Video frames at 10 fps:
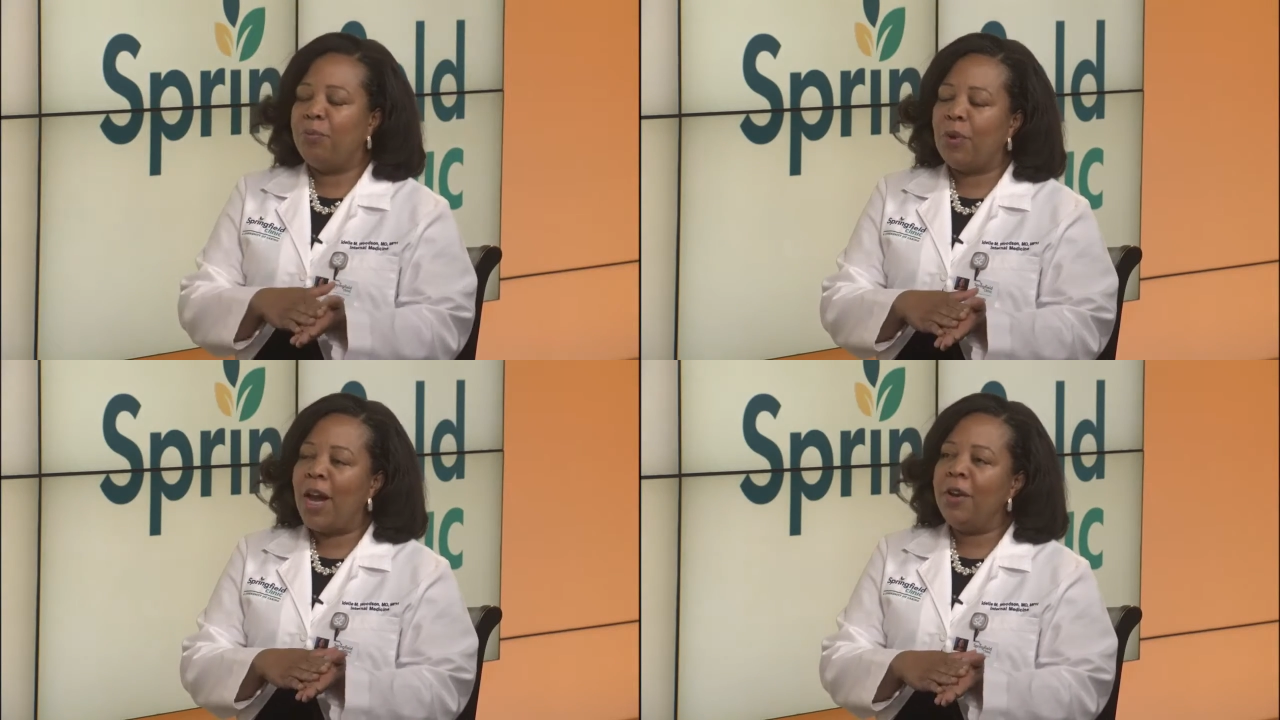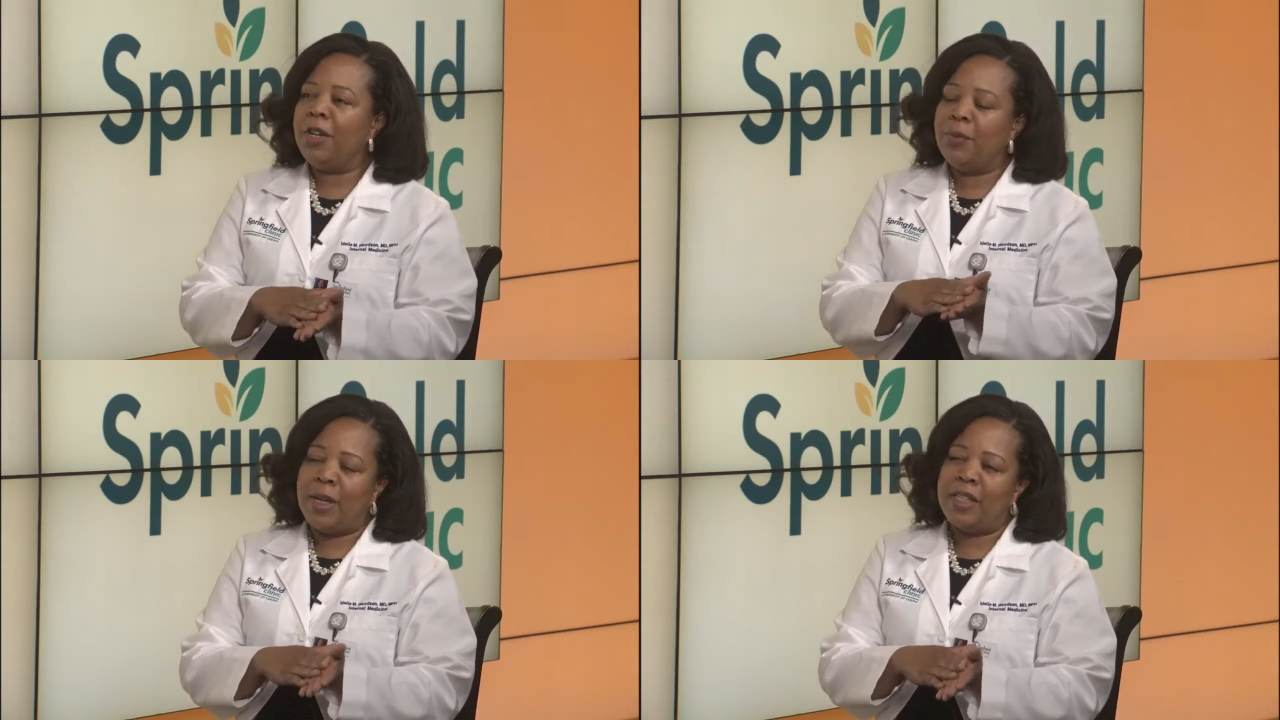Prior to
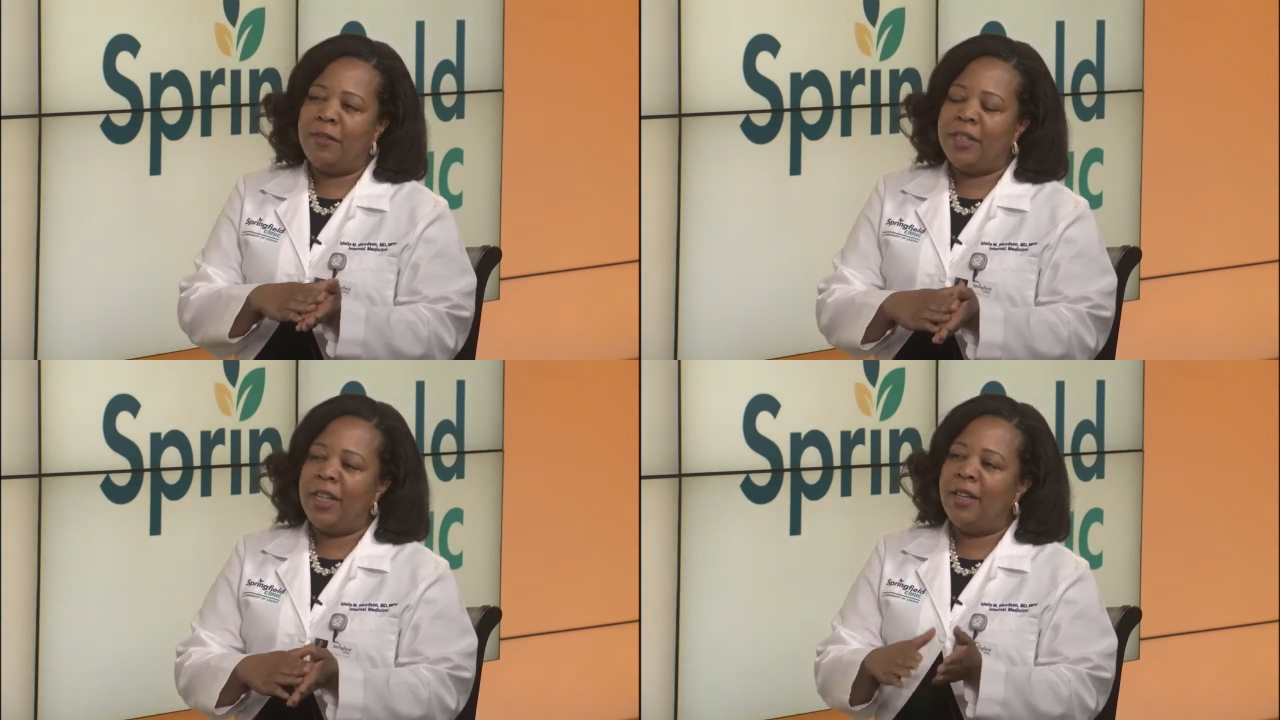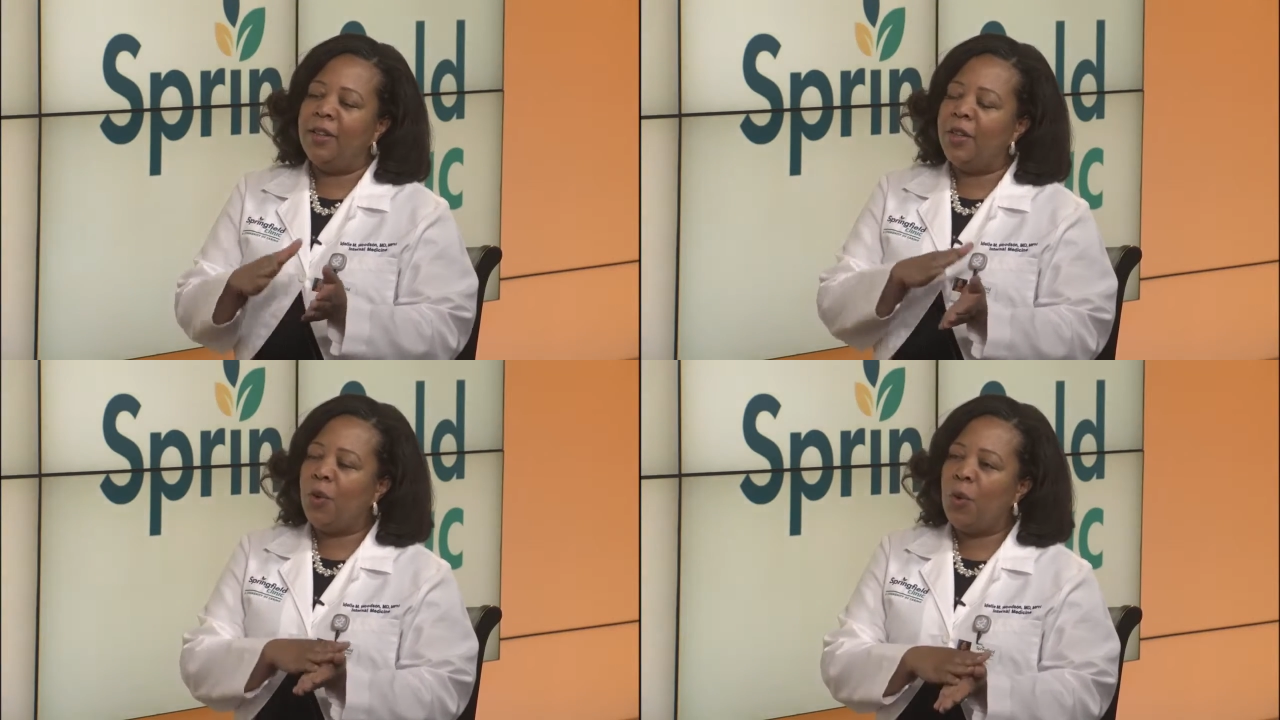
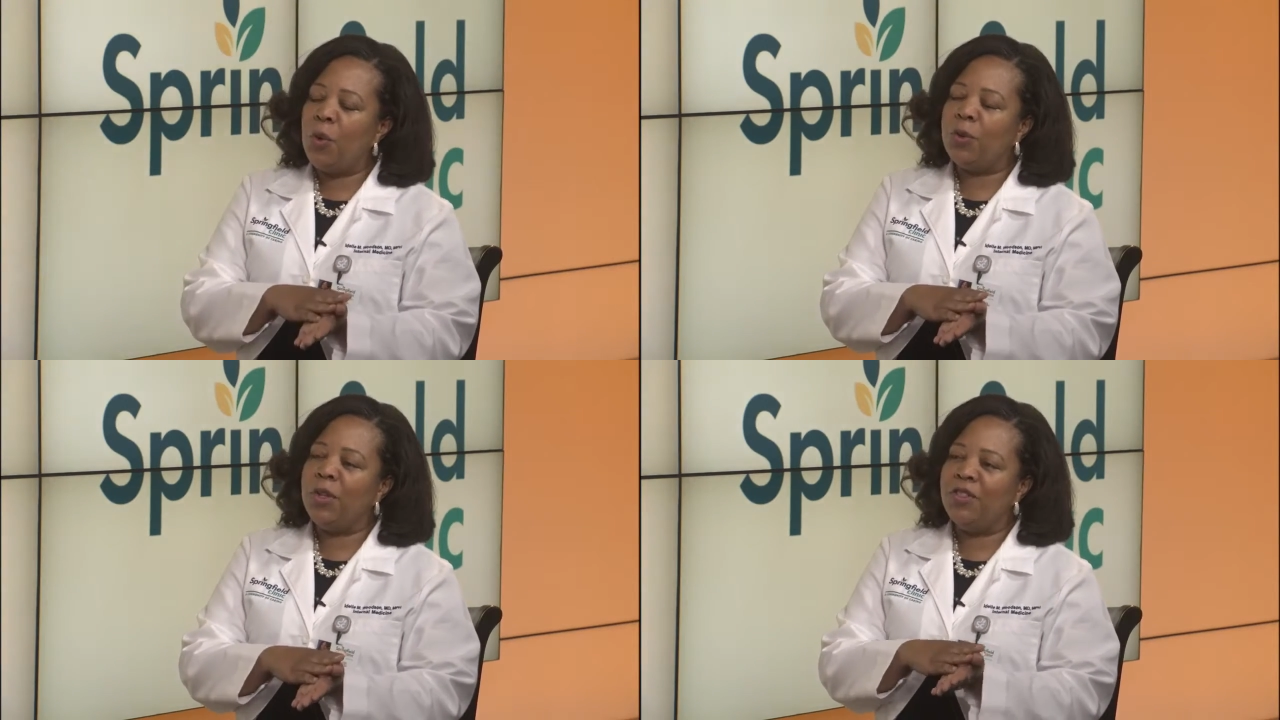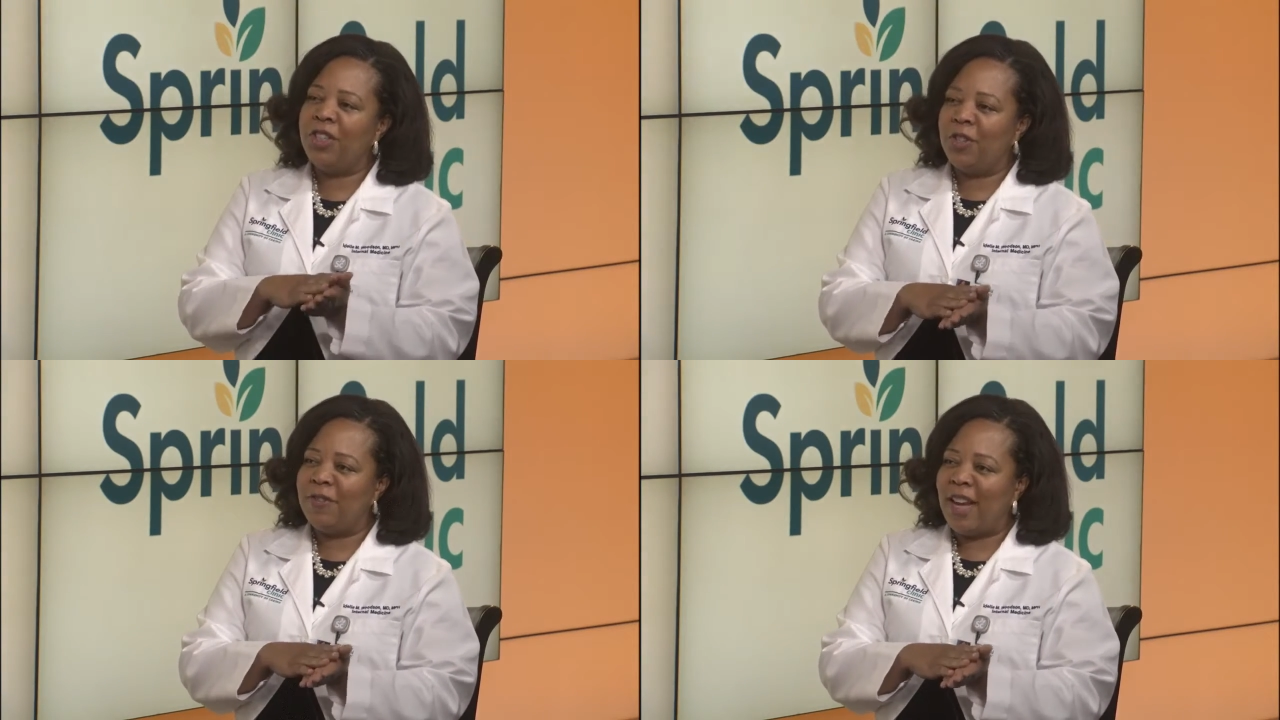2017, the old
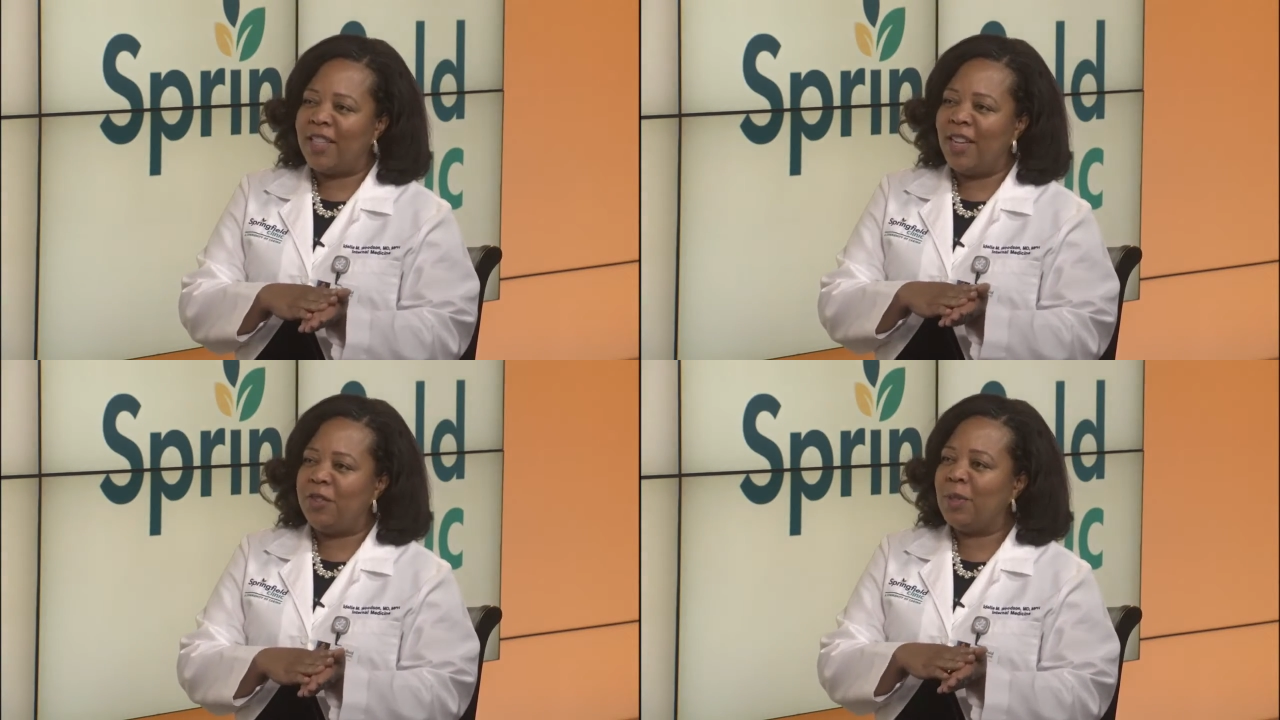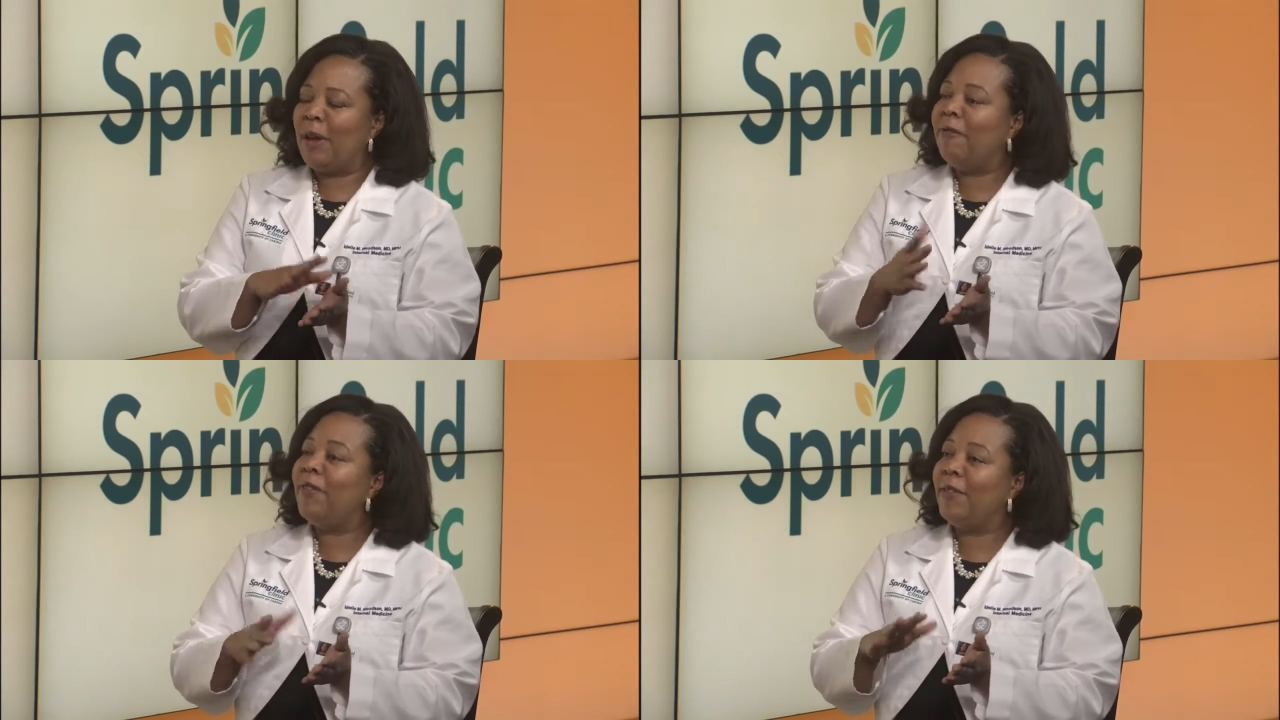shingles vaccination was
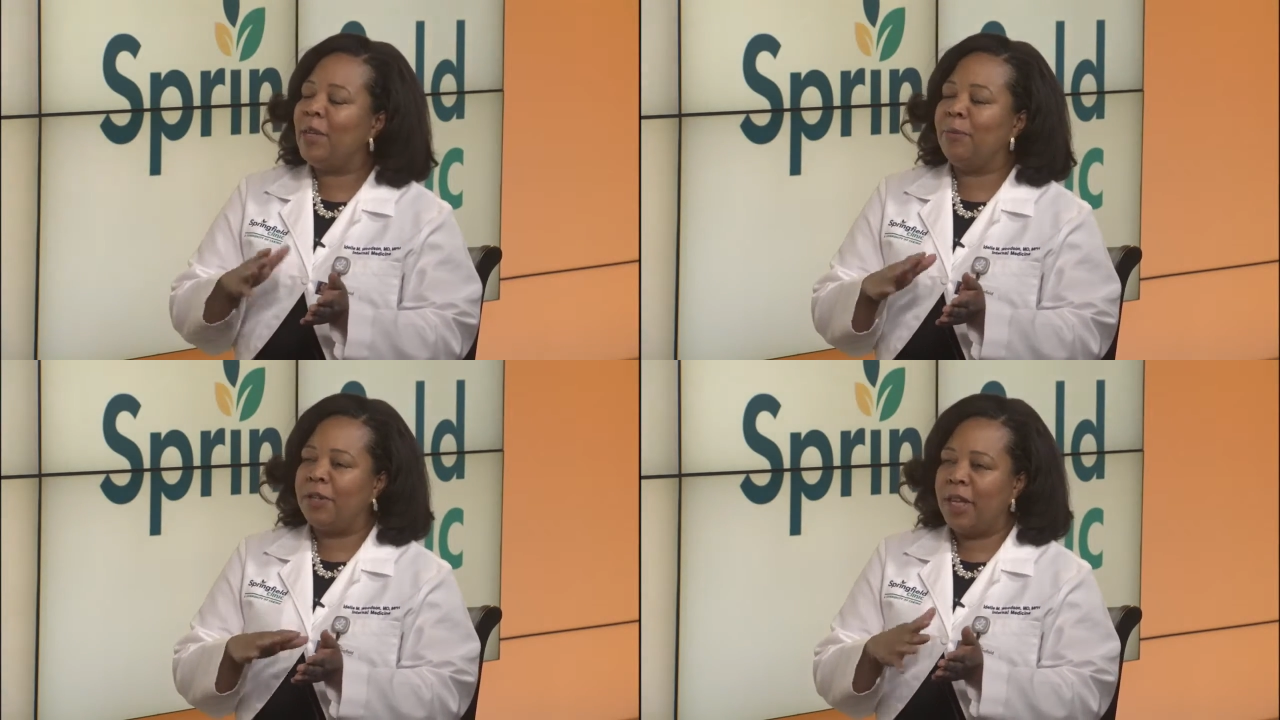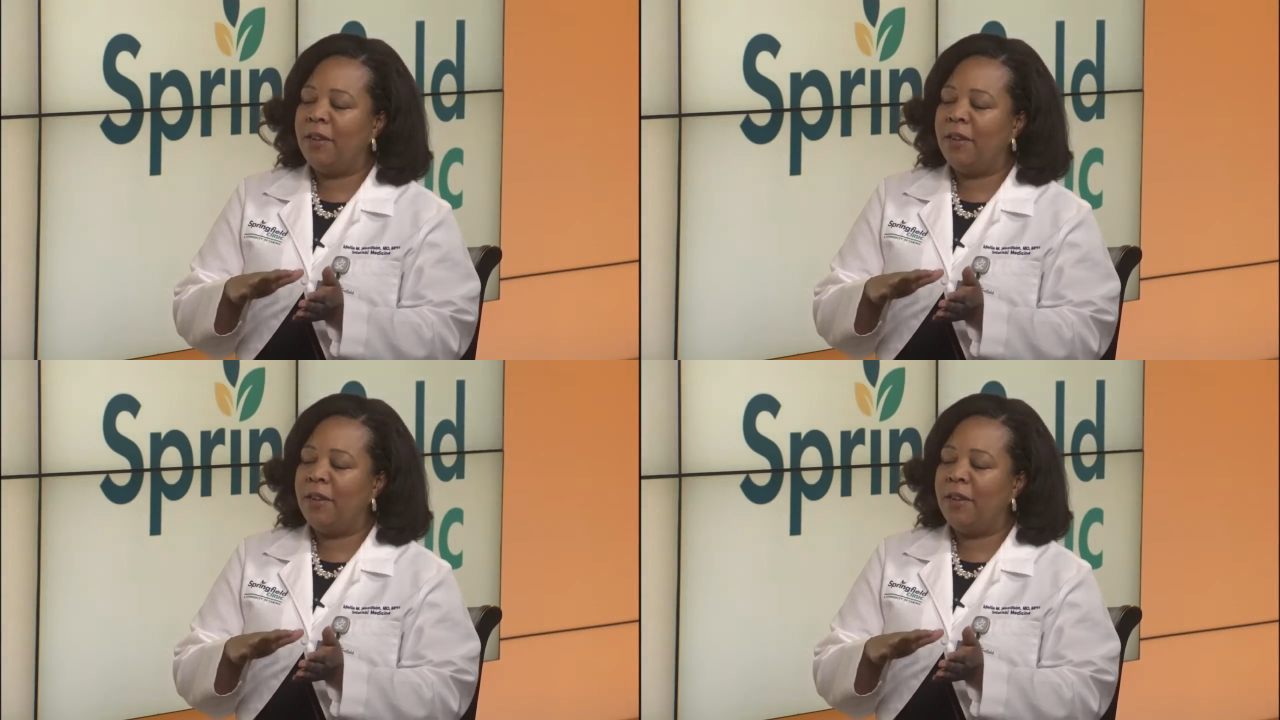about 50%